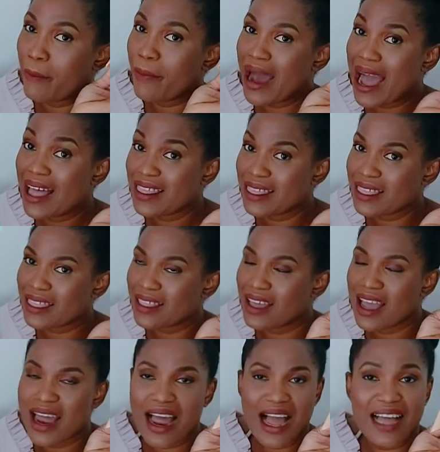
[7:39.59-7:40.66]
bath
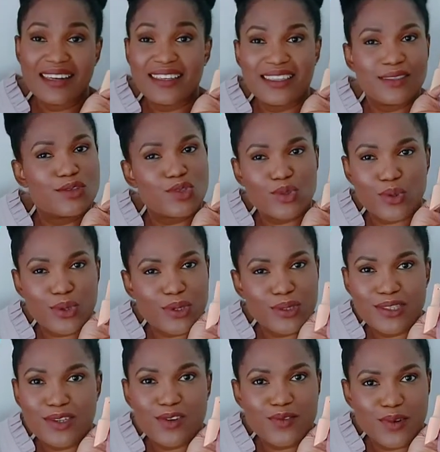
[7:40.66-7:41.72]
and then soak
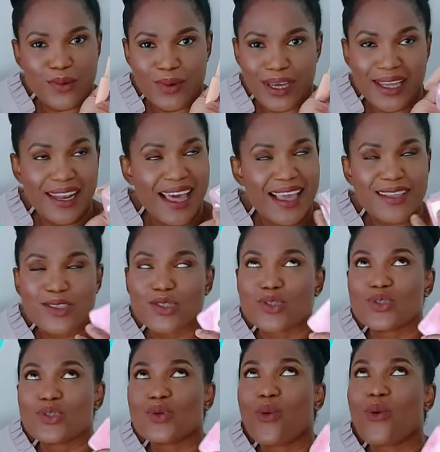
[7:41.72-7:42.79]
yourself away, like
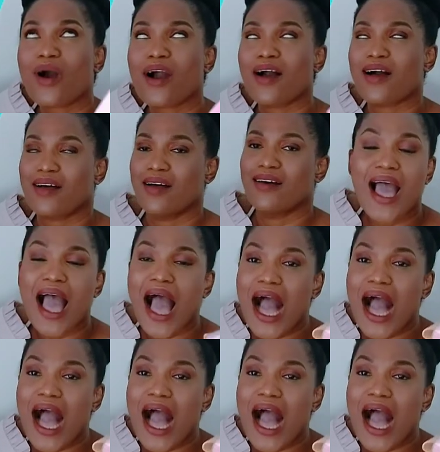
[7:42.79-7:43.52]
soak.